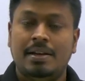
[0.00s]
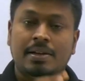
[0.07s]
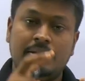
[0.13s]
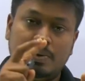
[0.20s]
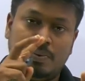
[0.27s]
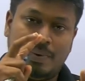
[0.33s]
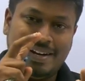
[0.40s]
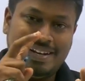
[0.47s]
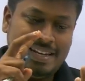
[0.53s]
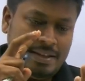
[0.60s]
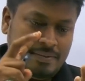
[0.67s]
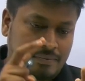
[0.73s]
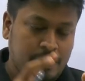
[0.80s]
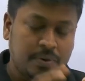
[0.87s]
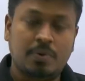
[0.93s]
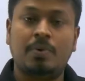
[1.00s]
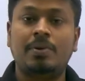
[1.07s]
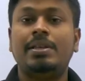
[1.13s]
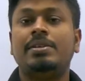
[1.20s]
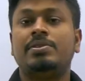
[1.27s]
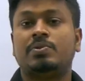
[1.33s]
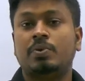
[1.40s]
So only if you know
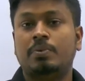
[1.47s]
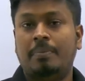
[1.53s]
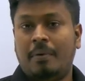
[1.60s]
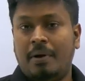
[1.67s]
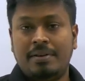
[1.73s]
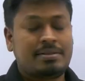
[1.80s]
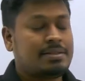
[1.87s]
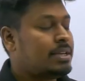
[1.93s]
these two points,